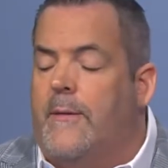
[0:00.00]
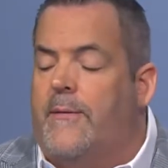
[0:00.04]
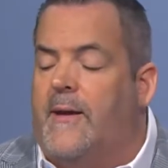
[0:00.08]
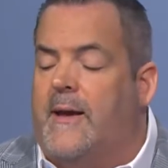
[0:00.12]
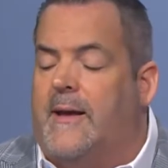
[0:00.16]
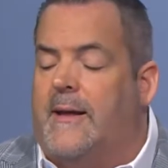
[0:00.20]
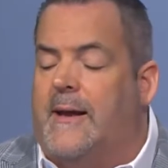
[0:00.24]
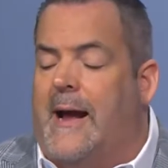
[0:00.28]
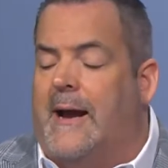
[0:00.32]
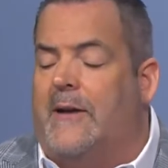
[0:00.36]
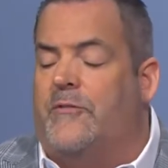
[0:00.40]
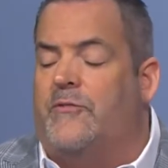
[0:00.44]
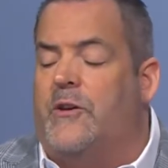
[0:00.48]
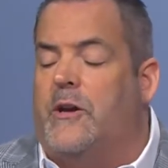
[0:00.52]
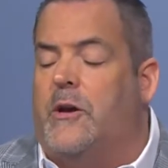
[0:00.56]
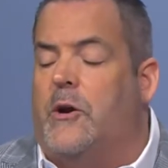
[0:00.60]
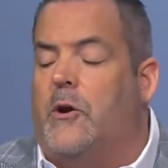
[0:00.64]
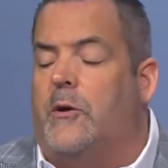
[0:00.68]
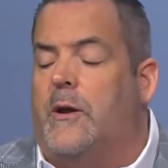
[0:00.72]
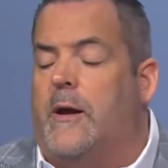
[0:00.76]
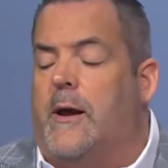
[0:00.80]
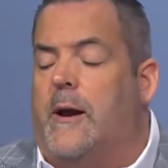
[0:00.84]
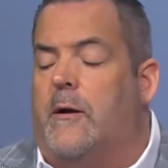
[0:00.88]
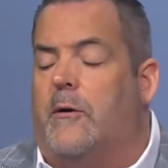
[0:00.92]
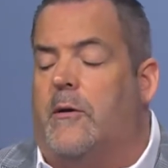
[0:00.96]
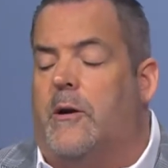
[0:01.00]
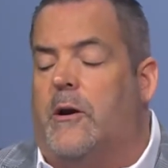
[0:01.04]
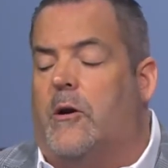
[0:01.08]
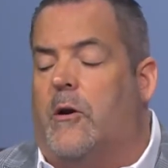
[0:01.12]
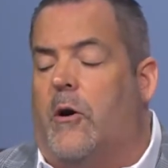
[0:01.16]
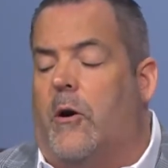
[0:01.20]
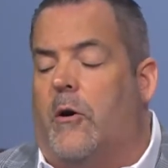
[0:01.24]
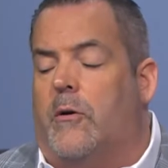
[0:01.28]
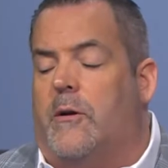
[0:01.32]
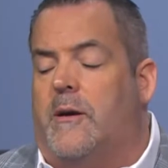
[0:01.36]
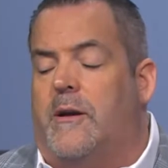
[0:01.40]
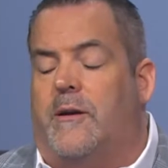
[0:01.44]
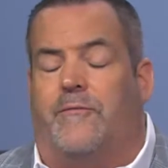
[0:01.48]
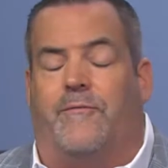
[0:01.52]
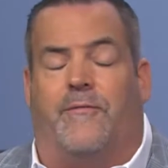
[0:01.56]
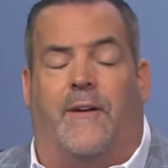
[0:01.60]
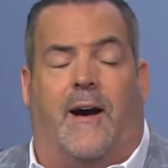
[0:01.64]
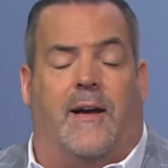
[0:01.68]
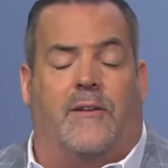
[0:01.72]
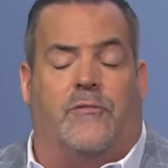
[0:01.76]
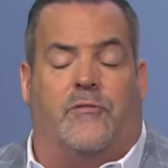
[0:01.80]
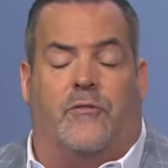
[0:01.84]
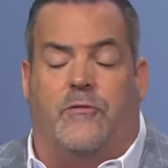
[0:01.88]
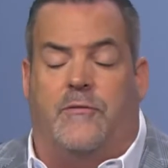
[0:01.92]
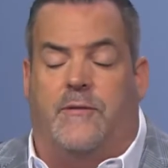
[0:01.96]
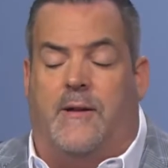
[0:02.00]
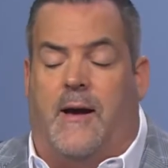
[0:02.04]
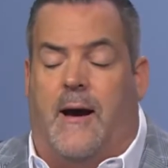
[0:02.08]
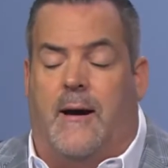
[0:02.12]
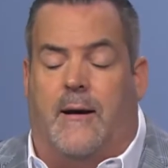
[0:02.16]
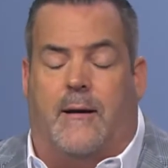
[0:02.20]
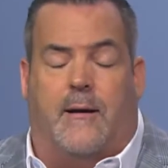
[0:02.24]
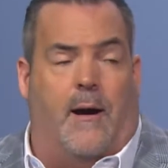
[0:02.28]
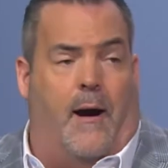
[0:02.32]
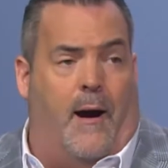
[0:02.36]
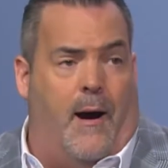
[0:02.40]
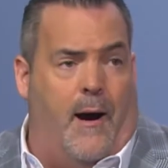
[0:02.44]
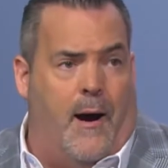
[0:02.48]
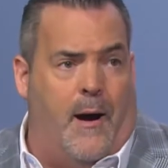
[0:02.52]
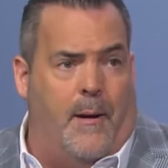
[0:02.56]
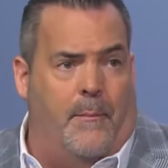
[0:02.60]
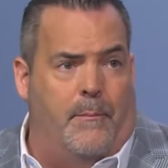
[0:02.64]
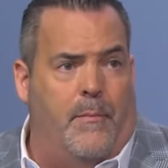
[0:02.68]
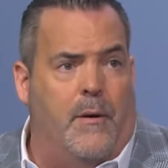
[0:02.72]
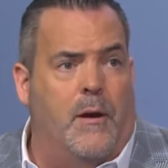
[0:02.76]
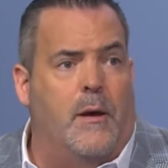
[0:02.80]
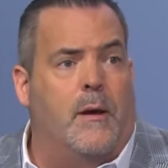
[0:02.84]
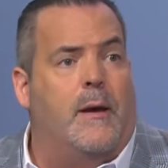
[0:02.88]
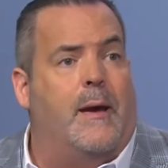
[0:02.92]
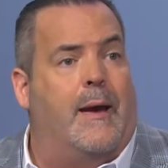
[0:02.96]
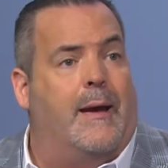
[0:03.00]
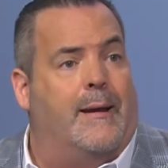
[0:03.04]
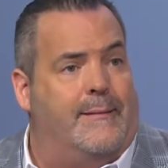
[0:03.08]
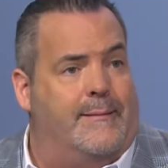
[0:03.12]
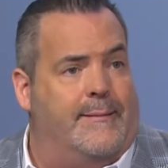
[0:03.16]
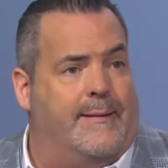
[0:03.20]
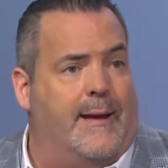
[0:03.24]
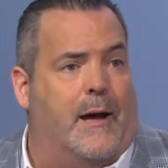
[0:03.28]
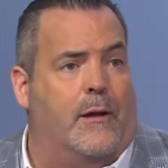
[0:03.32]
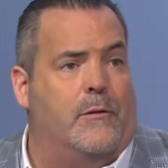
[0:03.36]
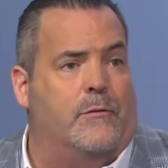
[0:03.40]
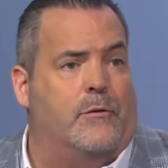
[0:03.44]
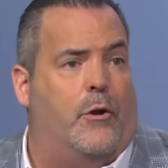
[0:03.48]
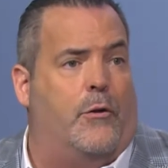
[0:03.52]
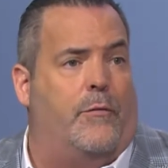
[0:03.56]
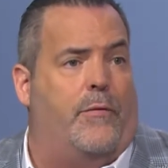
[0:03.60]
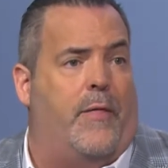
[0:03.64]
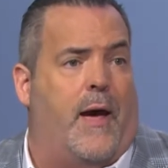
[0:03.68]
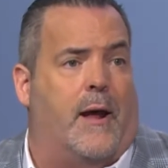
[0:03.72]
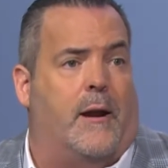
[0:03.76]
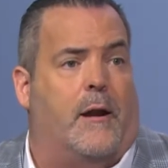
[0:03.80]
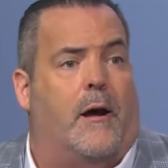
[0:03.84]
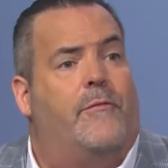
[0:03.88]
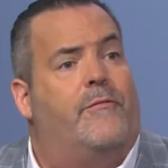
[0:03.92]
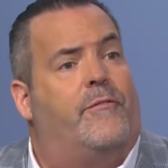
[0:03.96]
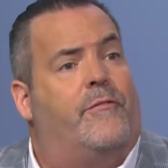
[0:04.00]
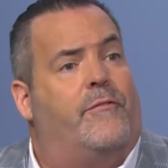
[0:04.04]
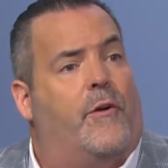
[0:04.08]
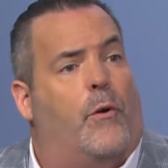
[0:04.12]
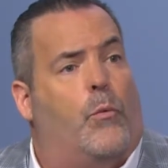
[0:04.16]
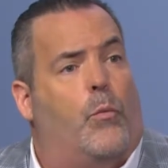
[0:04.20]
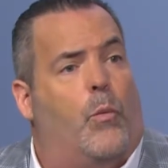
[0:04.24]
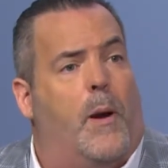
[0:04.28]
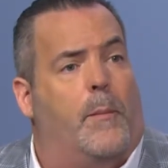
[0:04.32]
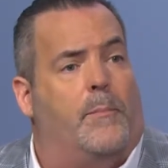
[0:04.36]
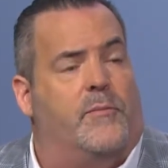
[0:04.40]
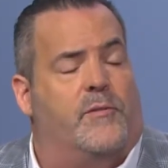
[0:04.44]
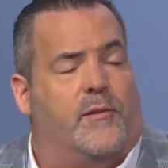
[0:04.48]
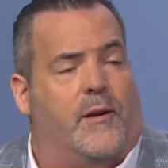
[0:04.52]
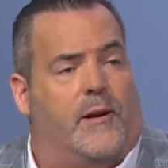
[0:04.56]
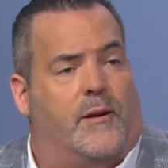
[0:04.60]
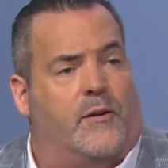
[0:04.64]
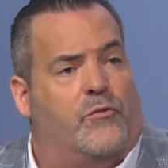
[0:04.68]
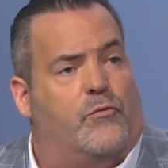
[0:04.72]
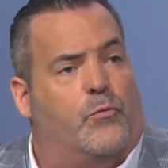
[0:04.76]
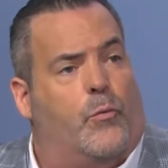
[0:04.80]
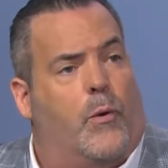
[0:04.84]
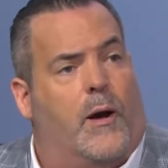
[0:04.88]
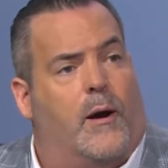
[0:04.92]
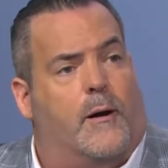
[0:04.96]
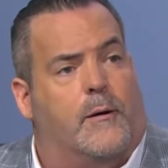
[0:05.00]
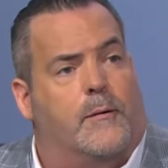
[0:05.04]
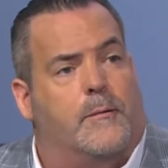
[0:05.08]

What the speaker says: They can actually go to erickearneyadvisor.com and download that off of our website as well.